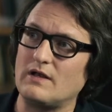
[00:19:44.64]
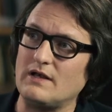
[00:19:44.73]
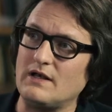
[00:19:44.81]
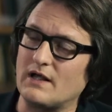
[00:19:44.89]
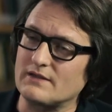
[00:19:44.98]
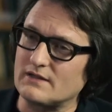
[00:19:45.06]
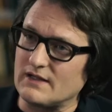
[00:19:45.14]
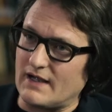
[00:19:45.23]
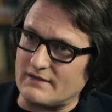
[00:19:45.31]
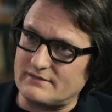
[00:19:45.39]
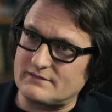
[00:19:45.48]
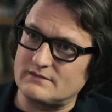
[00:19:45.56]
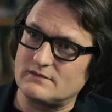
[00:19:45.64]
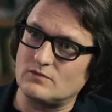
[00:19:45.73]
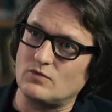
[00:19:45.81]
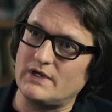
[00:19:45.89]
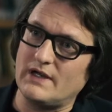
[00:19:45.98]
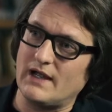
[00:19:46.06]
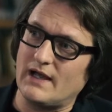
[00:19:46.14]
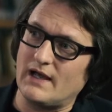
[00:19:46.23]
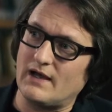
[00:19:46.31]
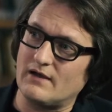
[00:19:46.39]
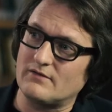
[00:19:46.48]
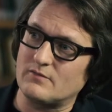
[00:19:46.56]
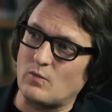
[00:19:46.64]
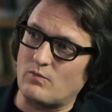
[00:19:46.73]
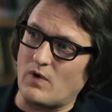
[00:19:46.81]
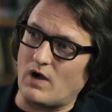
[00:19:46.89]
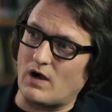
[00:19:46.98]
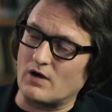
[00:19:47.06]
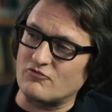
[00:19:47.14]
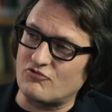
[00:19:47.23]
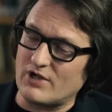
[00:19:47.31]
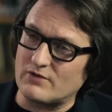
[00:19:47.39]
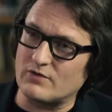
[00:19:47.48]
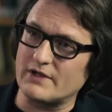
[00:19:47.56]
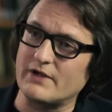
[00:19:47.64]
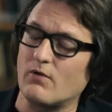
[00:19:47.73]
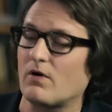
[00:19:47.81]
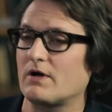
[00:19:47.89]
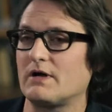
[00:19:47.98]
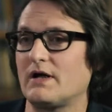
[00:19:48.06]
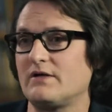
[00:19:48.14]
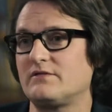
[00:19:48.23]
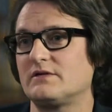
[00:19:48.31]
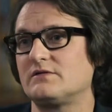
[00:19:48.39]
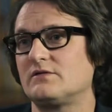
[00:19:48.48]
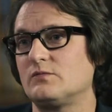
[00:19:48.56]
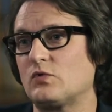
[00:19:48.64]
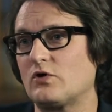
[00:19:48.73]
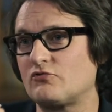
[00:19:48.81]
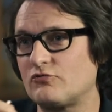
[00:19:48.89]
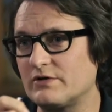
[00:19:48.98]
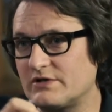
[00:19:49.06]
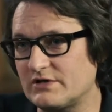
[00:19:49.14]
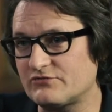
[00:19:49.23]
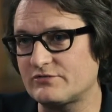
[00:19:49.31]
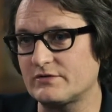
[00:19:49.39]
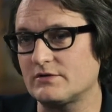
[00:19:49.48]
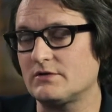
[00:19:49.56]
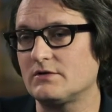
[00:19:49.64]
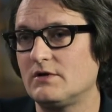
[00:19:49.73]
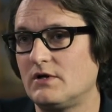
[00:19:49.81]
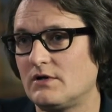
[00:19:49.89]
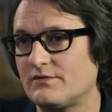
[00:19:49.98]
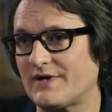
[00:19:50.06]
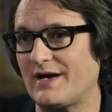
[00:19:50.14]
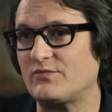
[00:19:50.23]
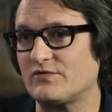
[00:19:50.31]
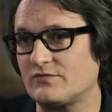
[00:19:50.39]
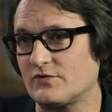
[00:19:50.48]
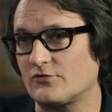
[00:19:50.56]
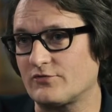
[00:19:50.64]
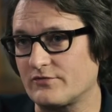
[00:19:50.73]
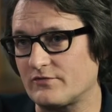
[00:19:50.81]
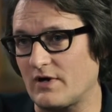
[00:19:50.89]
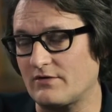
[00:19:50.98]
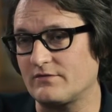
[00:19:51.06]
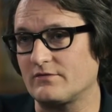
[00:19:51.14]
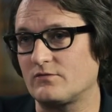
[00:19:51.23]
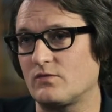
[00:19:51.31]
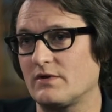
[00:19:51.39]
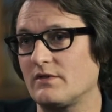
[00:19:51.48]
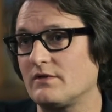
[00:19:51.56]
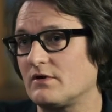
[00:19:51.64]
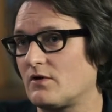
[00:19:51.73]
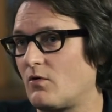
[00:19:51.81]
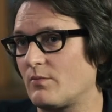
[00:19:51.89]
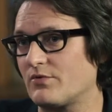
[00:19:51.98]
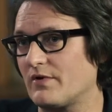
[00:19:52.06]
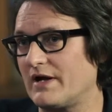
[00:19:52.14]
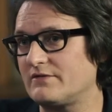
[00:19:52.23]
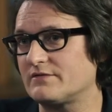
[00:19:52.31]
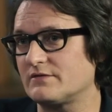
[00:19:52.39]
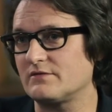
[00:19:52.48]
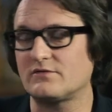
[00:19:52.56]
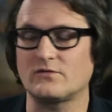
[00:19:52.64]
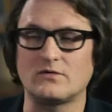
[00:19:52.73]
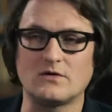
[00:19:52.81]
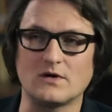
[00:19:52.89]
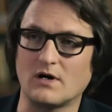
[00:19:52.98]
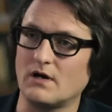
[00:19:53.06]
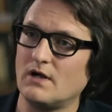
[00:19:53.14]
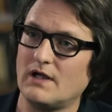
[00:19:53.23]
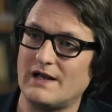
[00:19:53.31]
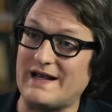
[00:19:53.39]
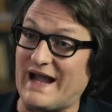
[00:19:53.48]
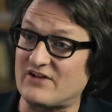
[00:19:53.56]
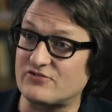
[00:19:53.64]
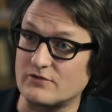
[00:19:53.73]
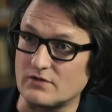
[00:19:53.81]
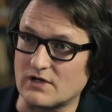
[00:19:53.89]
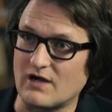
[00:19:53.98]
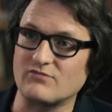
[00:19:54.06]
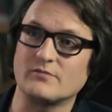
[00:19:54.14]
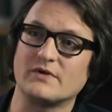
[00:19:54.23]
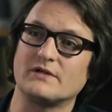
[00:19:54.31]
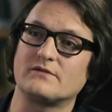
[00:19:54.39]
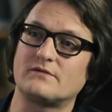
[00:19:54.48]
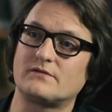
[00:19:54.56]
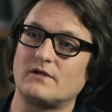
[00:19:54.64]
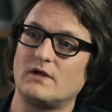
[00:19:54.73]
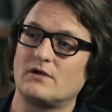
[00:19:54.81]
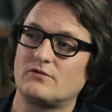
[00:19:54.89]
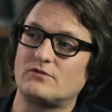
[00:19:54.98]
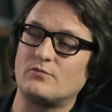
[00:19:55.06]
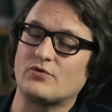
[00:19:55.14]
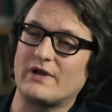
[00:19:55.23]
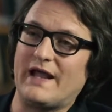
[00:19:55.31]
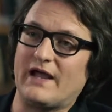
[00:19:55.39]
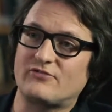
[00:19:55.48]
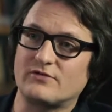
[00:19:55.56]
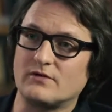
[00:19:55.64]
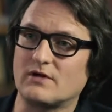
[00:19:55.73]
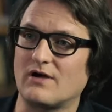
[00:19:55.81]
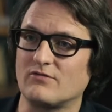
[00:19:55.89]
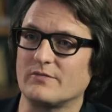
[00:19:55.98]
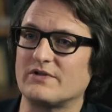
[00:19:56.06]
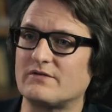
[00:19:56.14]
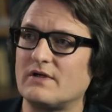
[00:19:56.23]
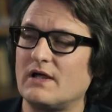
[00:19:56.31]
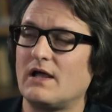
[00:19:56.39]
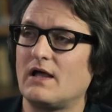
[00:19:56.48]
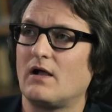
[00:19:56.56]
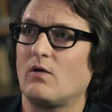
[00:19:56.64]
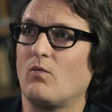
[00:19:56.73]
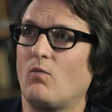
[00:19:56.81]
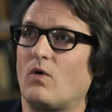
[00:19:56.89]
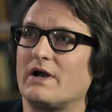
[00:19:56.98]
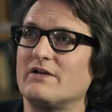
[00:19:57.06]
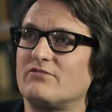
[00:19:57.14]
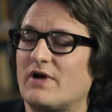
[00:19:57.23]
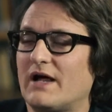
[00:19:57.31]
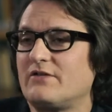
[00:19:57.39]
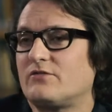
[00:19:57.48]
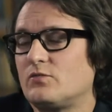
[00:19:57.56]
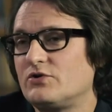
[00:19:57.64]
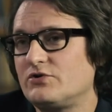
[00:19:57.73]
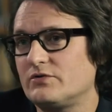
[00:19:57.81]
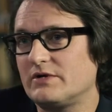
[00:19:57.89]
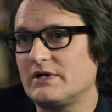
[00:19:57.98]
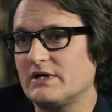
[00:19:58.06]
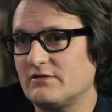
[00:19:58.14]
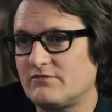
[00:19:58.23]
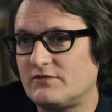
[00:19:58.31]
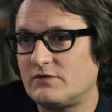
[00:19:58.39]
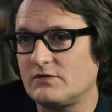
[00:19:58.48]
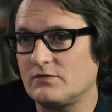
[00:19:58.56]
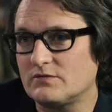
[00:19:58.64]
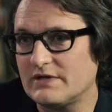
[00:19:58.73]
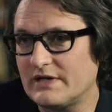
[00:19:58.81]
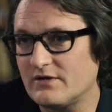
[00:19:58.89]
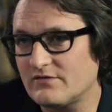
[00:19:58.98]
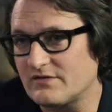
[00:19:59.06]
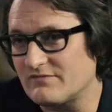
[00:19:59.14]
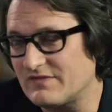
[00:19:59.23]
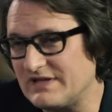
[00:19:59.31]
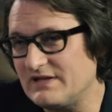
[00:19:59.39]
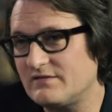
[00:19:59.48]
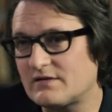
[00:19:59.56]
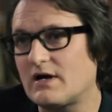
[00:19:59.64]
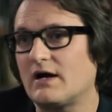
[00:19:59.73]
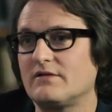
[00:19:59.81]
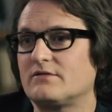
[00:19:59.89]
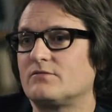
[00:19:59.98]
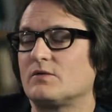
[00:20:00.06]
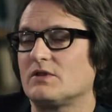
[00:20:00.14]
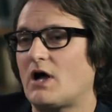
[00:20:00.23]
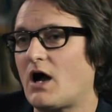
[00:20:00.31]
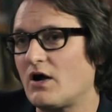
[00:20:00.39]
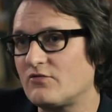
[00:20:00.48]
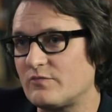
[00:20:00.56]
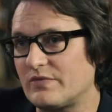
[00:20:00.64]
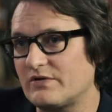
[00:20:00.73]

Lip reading: Nonetheless, we are generally organized into more traditional types of social structures, whether they're corporations or national governments, supranational governments. What advice would you give to leaders of these kinds of large